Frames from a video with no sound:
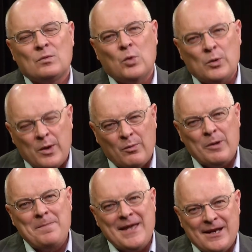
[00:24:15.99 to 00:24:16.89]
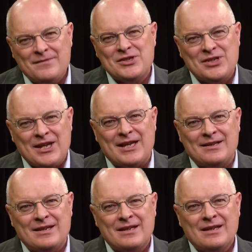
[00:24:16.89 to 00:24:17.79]
When we repent of
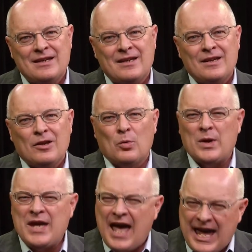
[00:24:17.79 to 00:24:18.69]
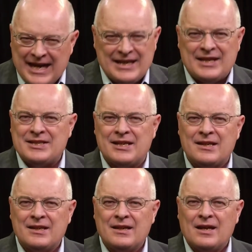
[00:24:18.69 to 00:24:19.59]
sin, we hate it.
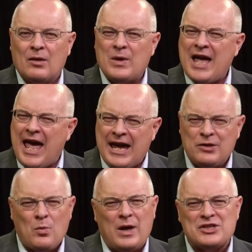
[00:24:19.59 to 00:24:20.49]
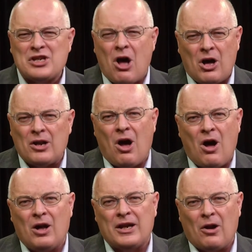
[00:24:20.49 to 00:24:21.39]
We hate what's gone
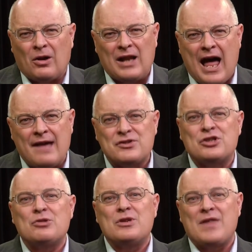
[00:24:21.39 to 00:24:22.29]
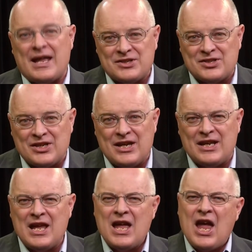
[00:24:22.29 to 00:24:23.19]
on in our lives due to that
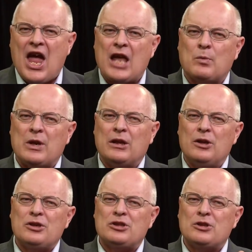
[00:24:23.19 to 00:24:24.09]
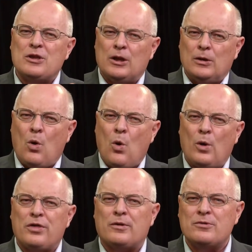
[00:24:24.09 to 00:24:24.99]
sin, and we look to the
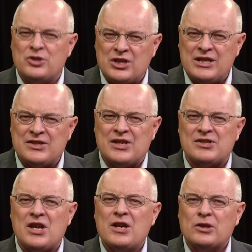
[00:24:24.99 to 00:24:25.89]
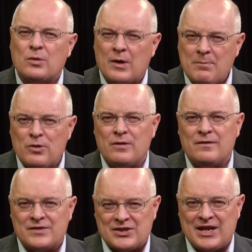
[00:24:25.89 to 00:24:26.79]
Lord through Jesus to
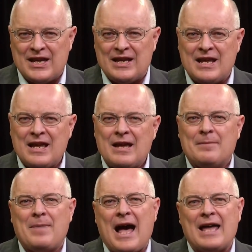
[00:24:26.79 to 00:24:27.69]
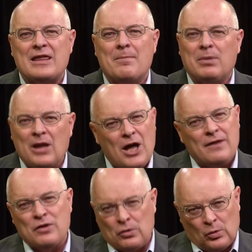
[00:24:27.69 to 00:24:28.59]
remove sin by the blood
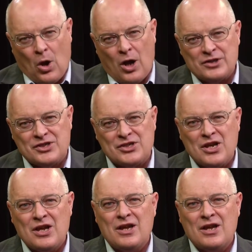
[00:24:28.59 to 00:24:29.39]
of the cross.